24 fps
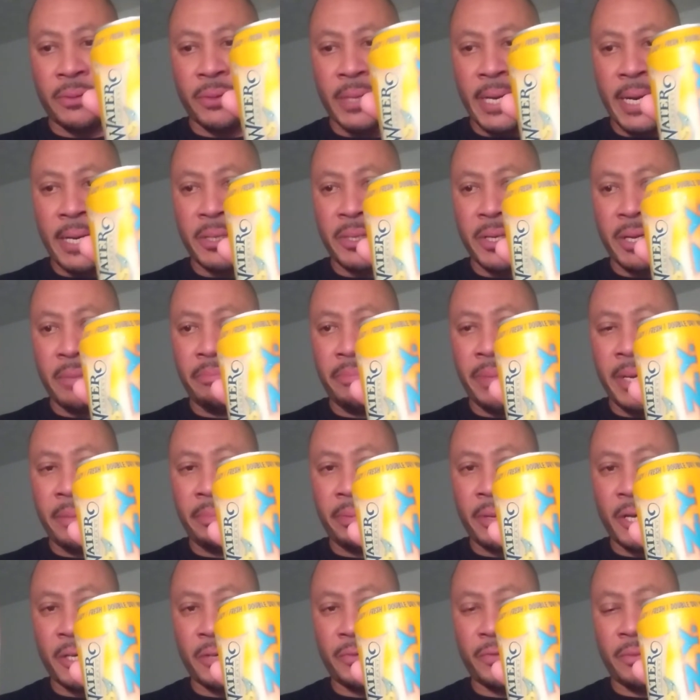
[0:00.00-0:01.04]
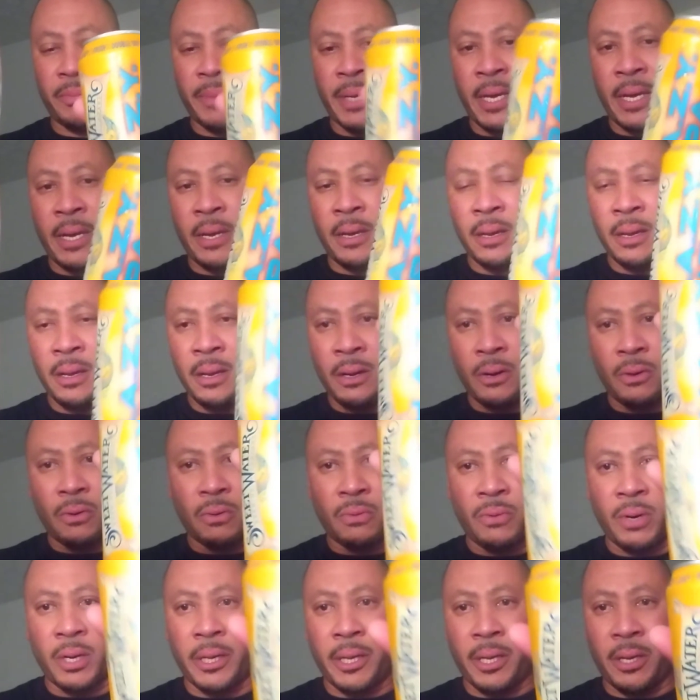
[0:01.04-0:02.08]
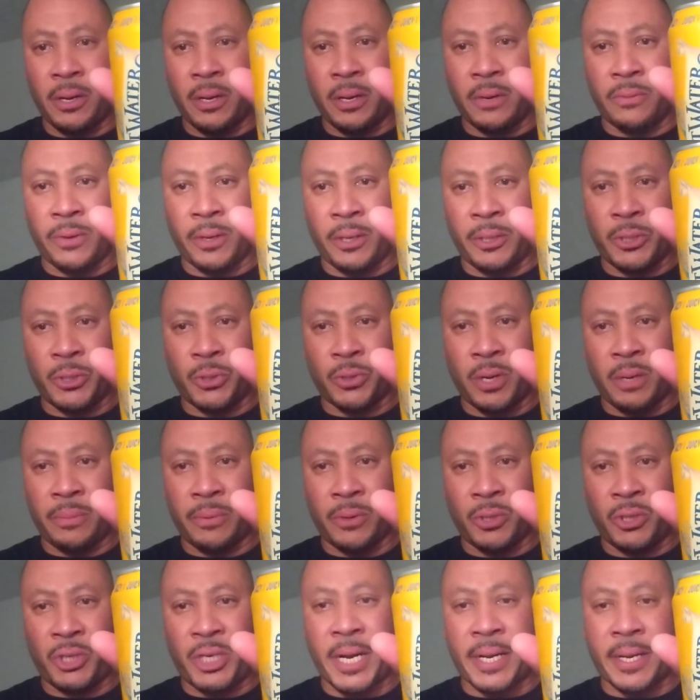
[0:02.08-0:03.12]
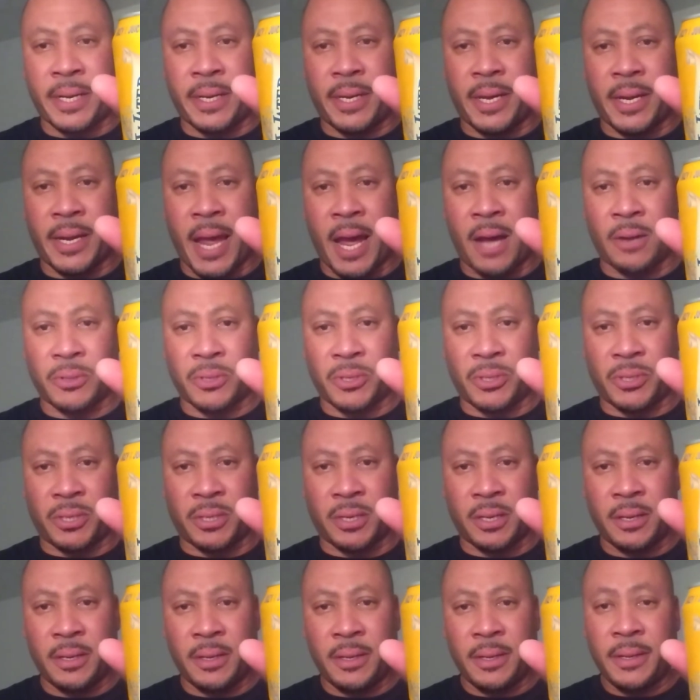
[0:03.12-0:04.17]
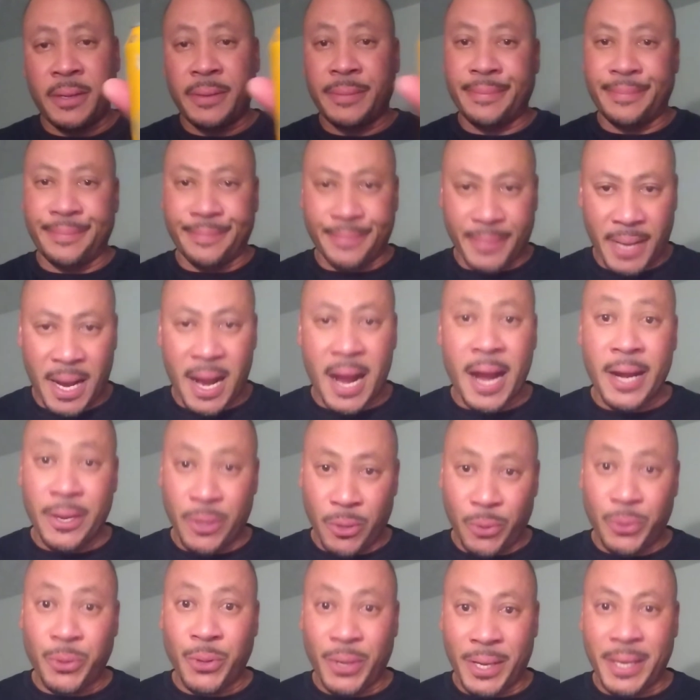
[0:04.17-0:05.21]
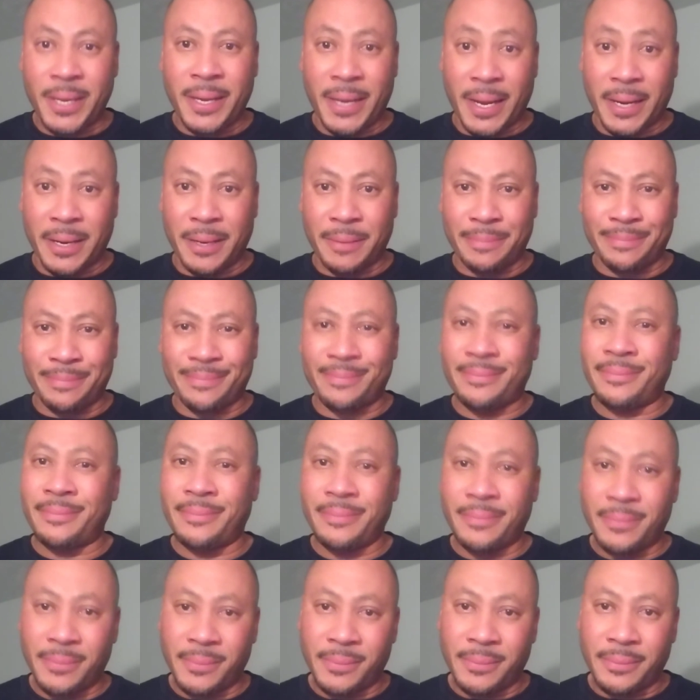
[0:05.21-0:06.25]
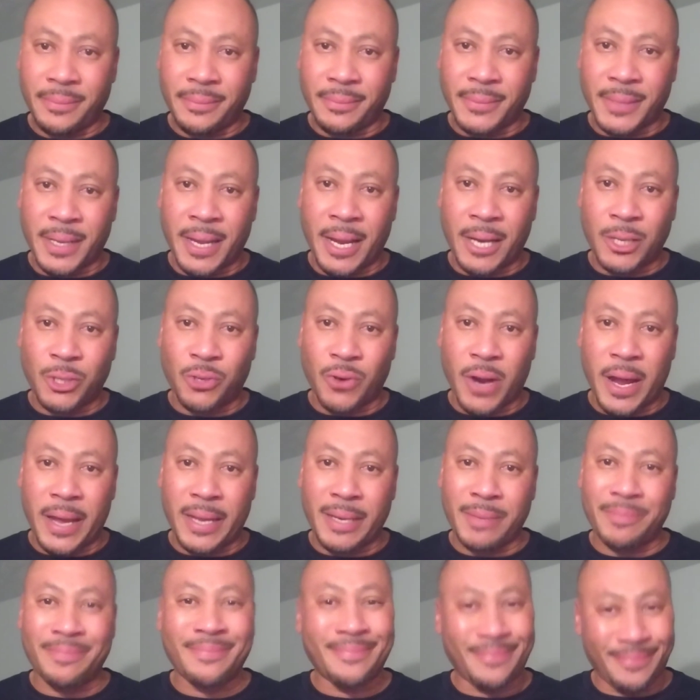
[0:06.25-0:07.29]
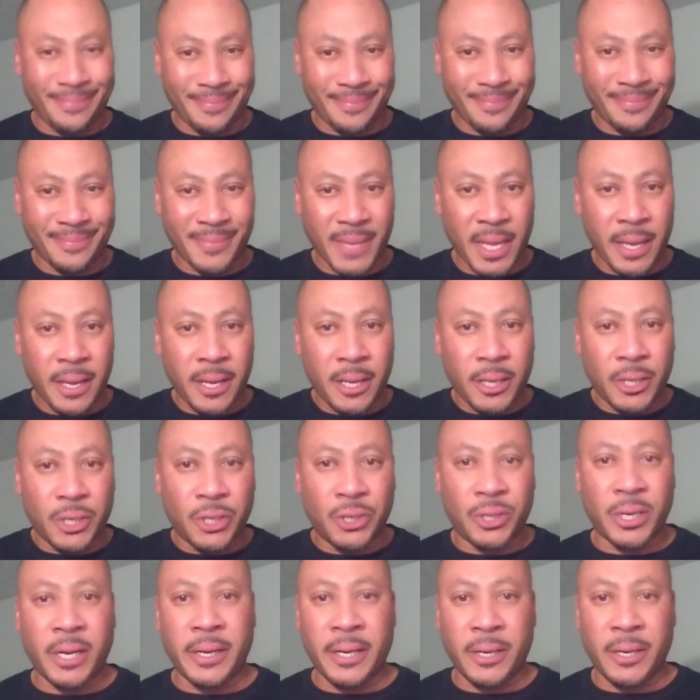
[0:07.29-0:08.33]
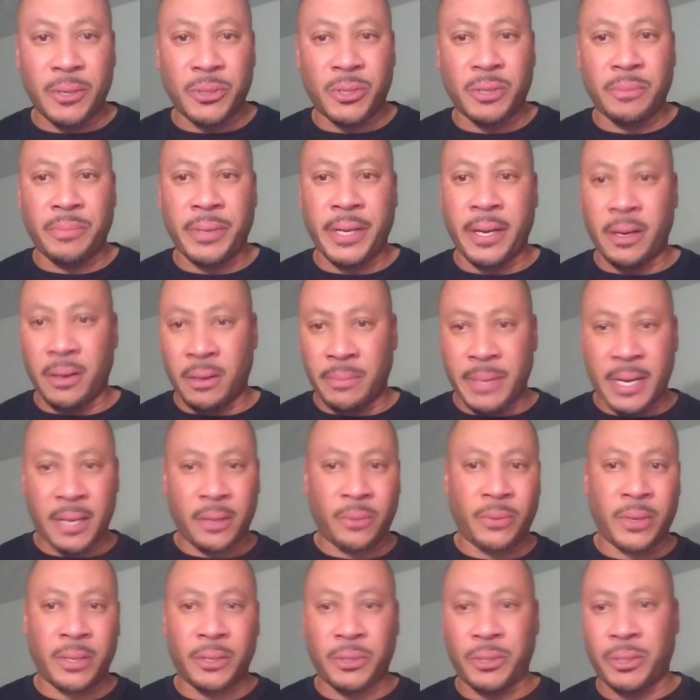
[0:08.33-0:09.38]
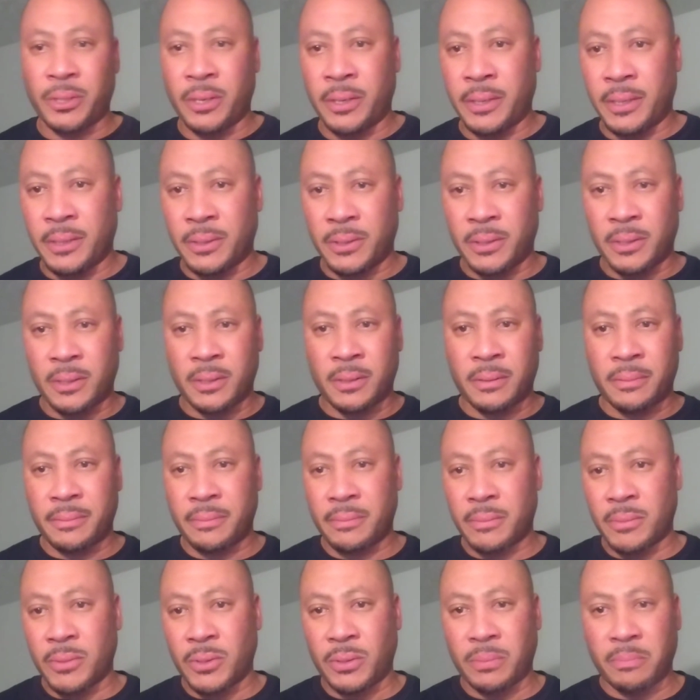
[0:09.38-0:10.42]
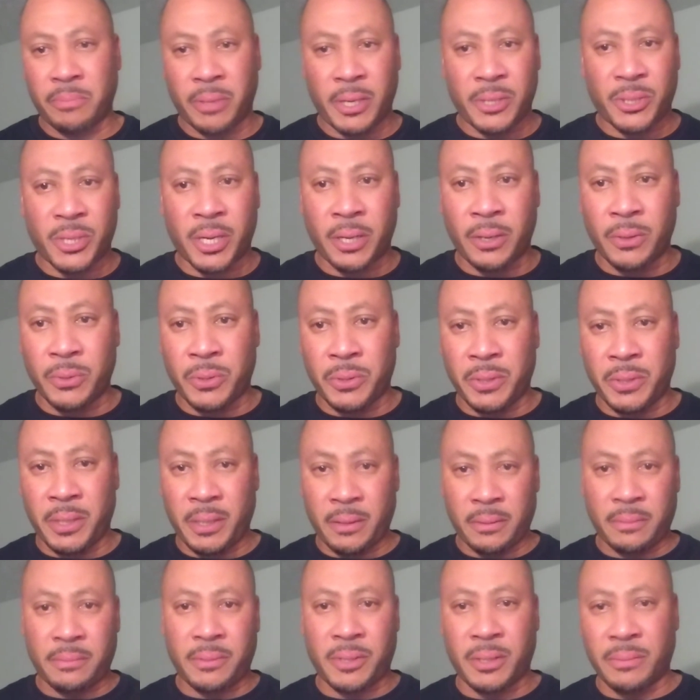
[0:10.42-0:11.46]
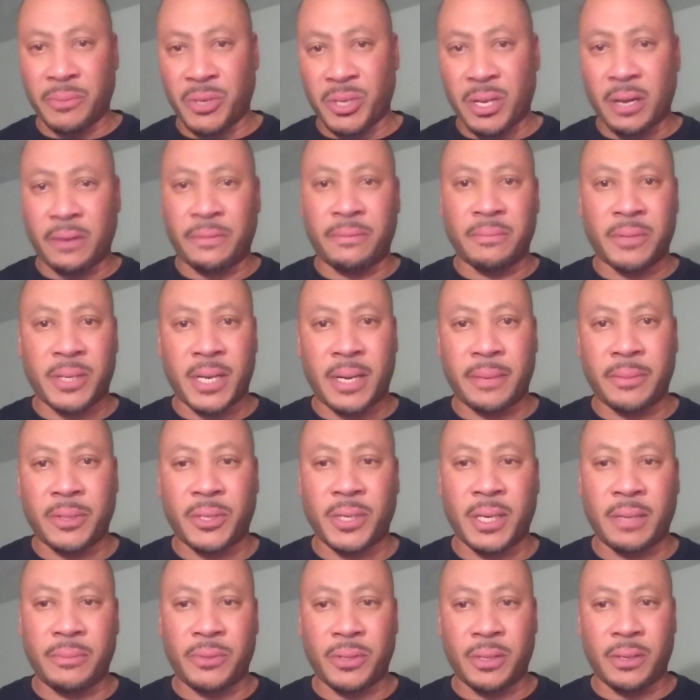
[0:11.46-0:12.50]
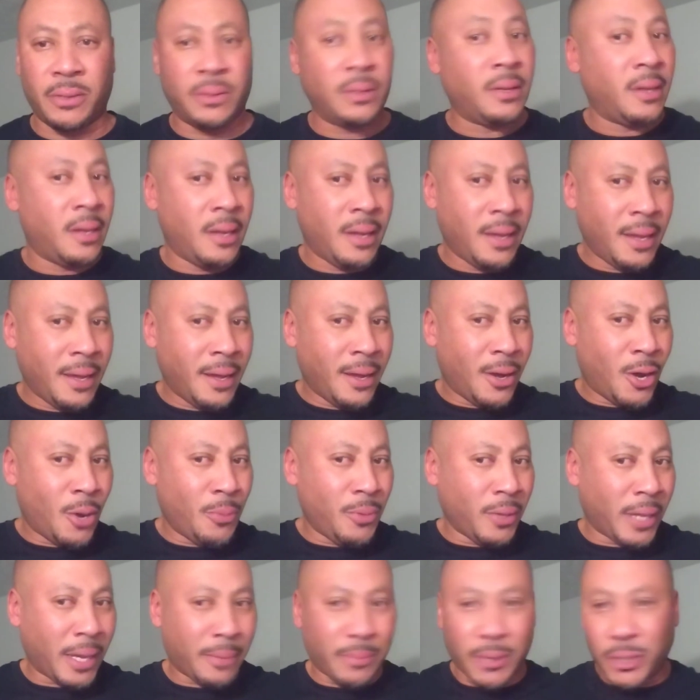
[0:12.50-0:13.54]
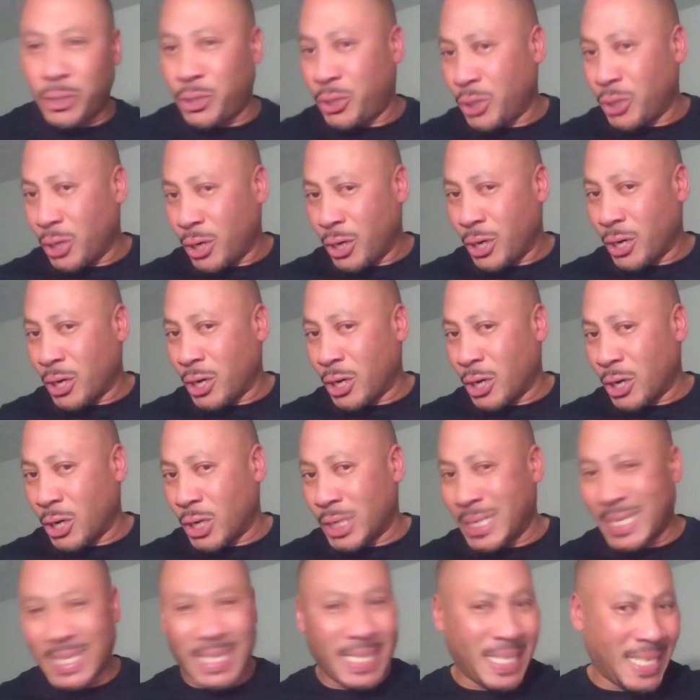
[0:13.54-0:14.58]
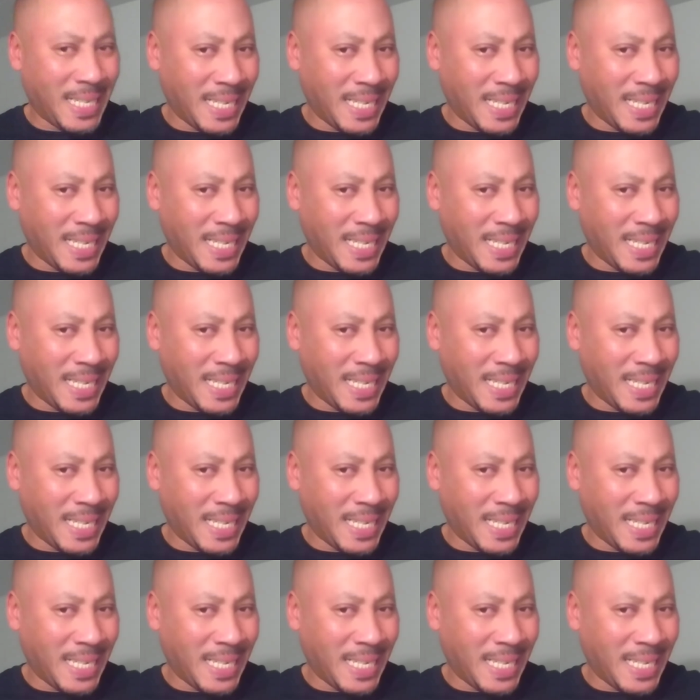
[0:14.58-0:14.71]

so that is a B plus for me. Really good, really enjoyable. Check it out. I know you can get it. Try it. John Henderson Pierre. Oh, by the way, the shirt is a place I go to get some stuff from time to time. So hope you like my shirt.